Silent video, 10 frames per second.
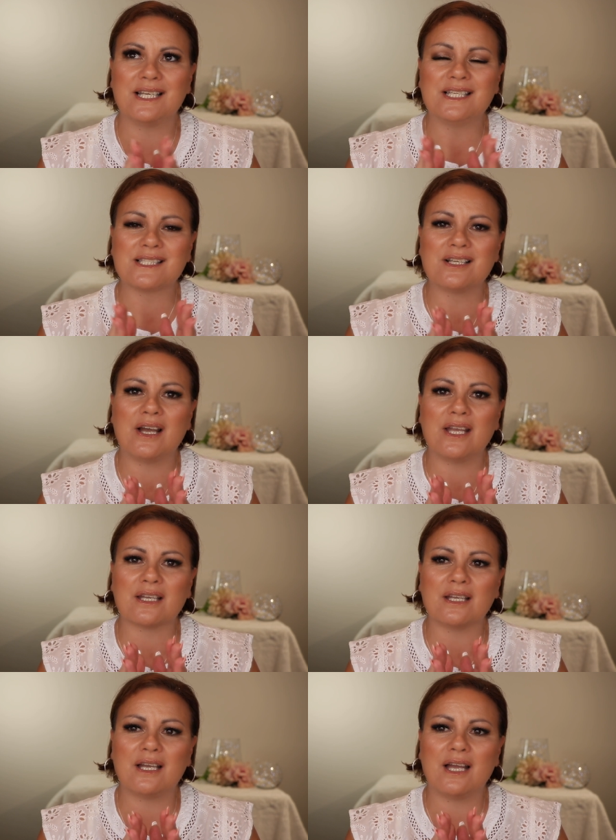It's
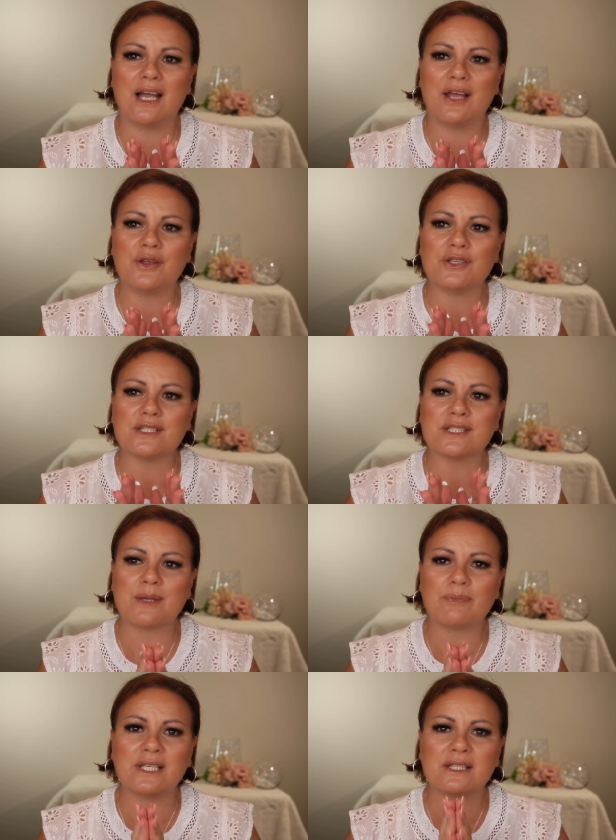like,
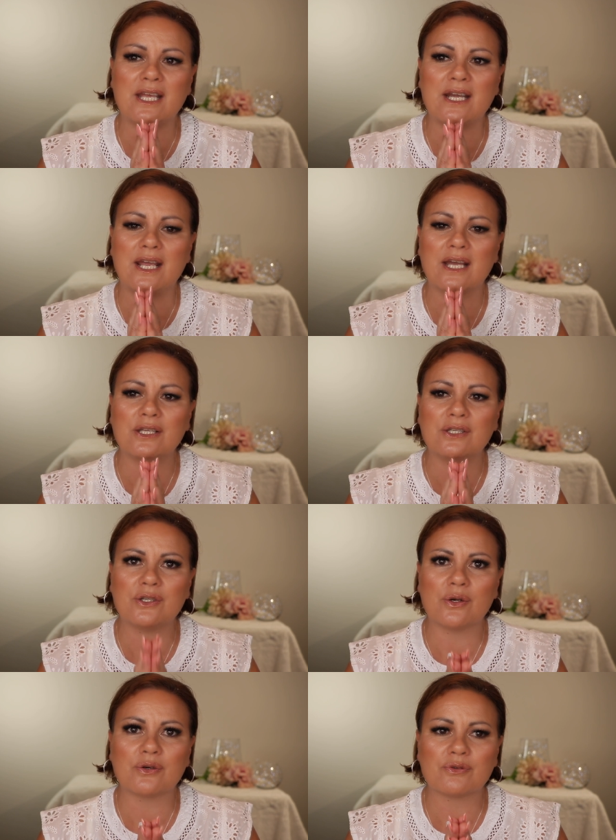something that our
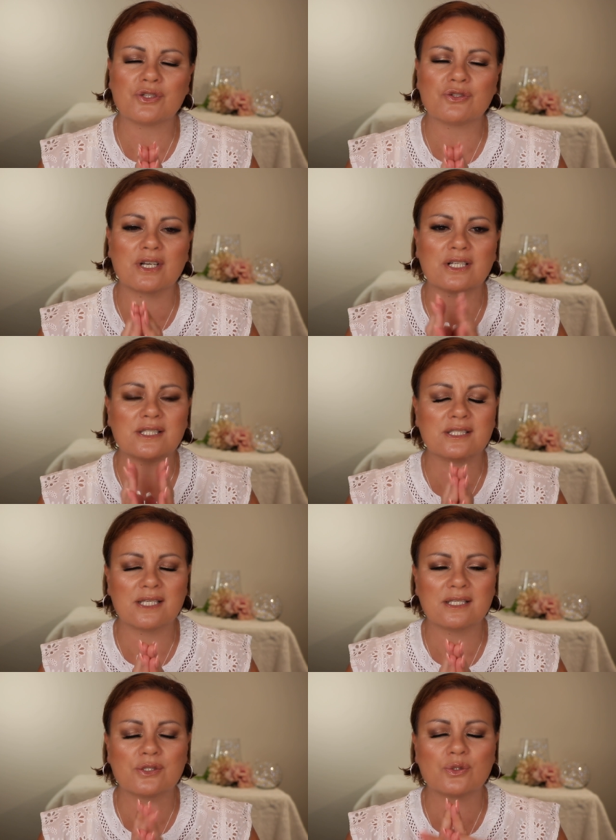yoga instructor
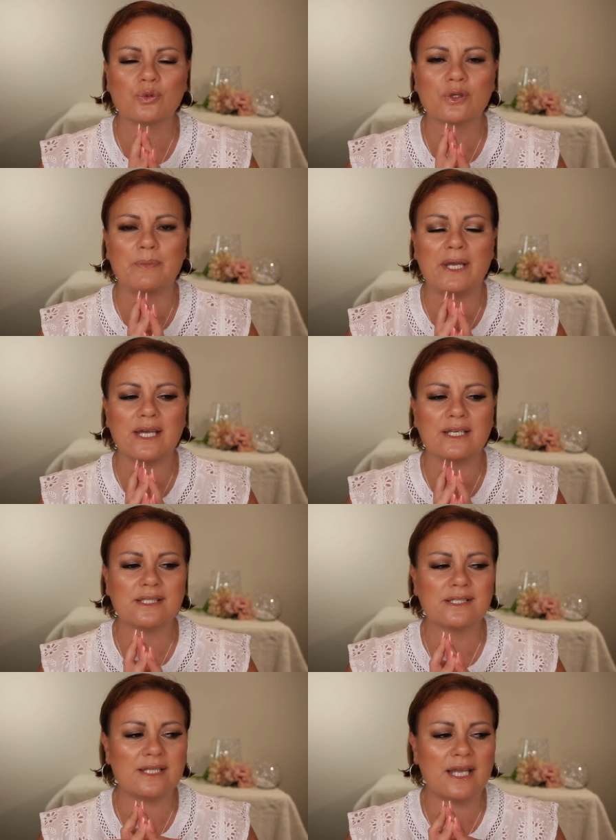does talk about
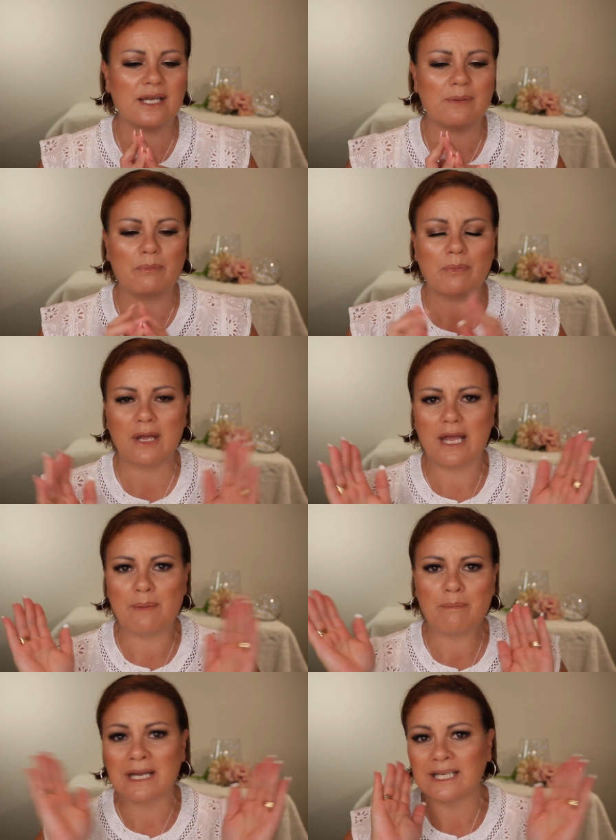is that our
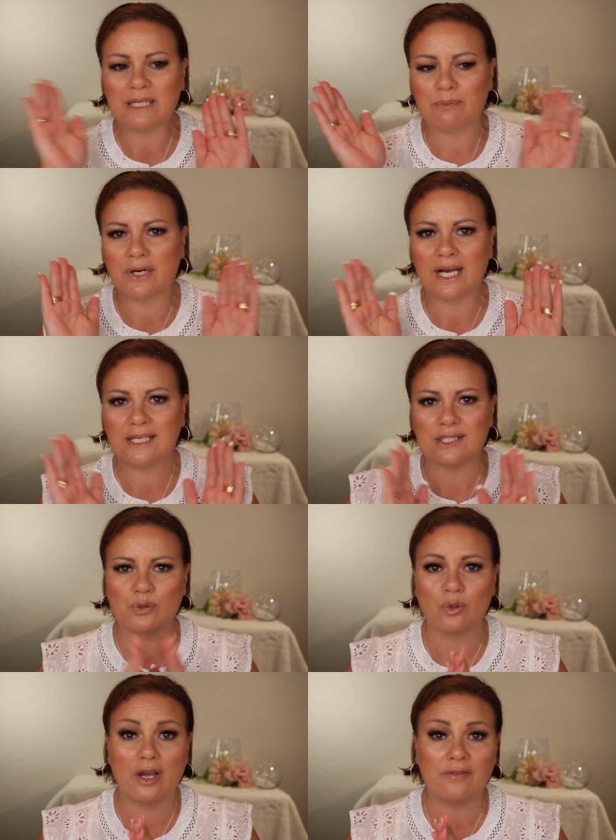monkey brain is
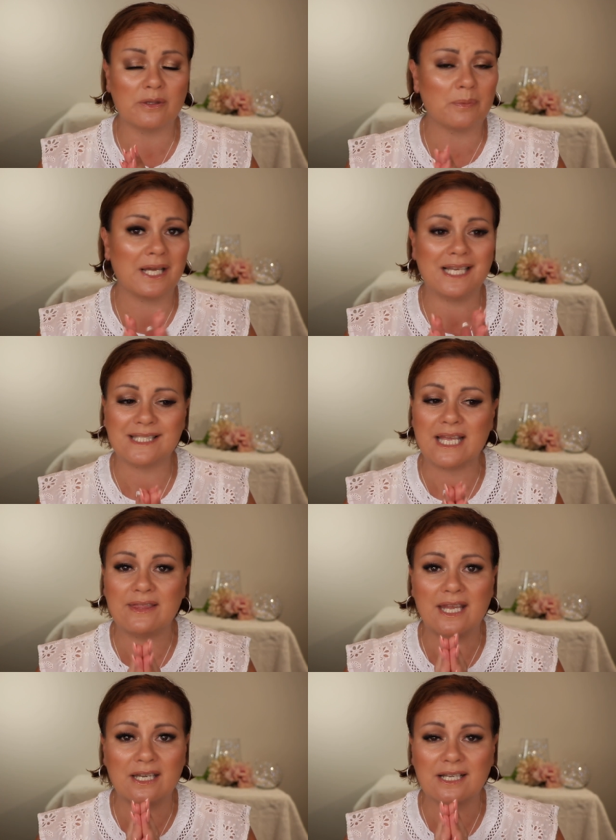all over the place, and
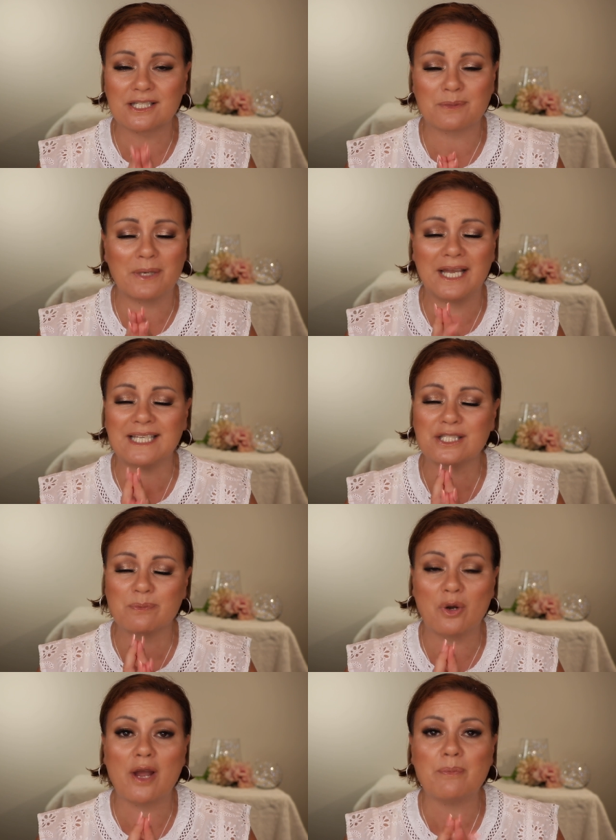that explains
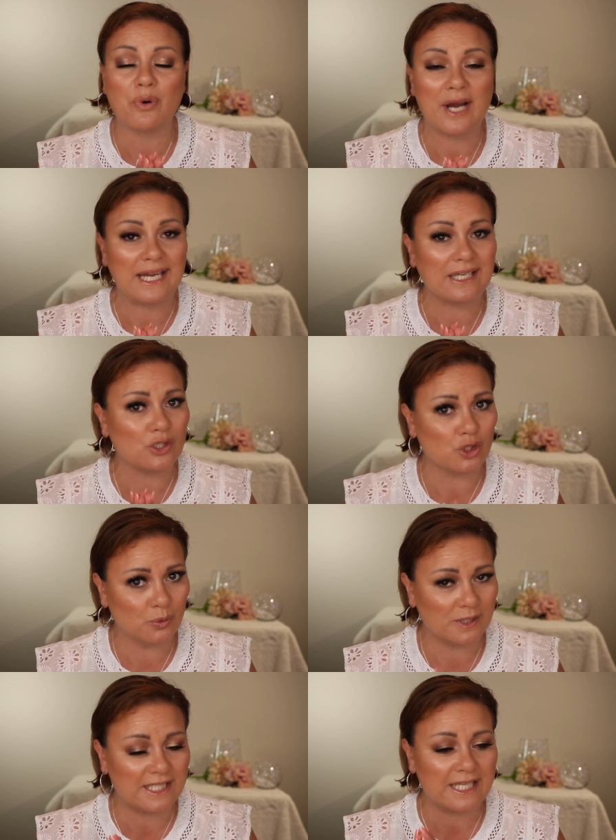my brain to
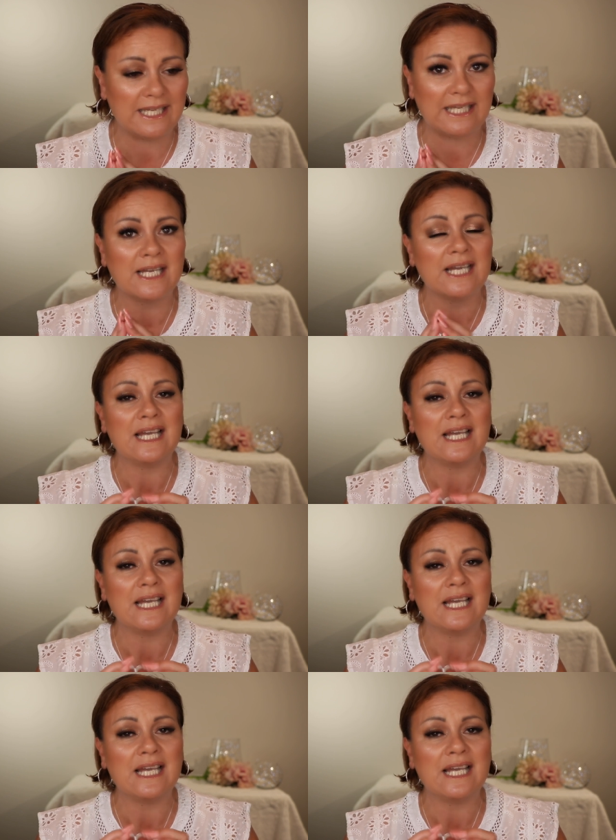a T.